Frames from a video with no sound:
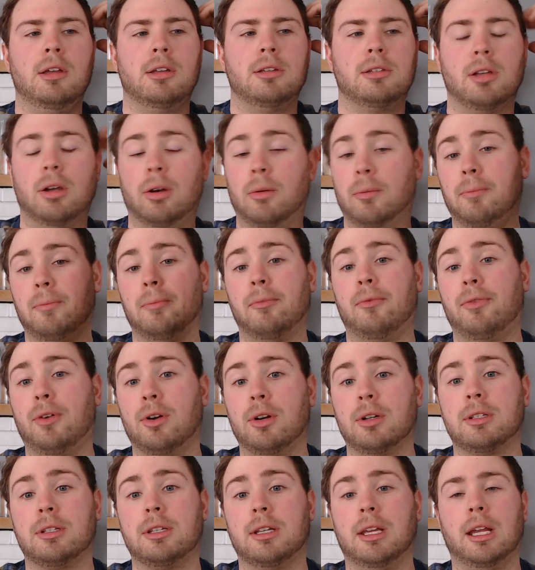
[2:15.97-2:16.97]
So
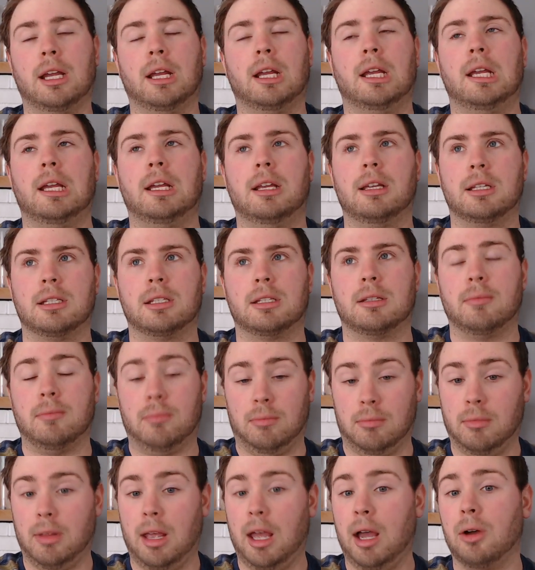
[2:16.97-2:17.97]
first thing is
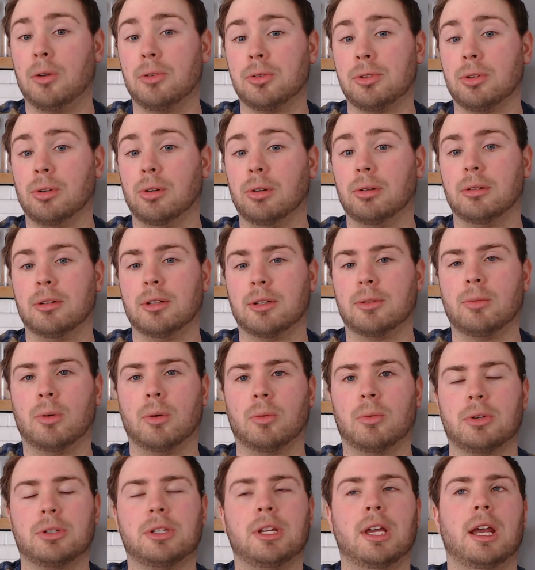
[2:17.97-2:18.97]
household is
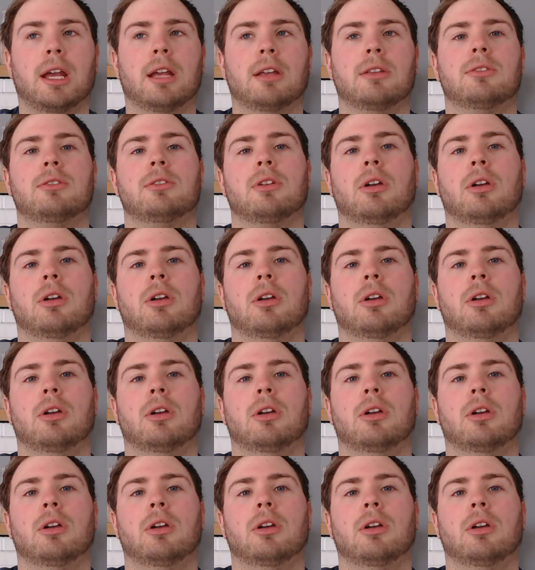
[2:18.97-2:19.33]
what we're saying.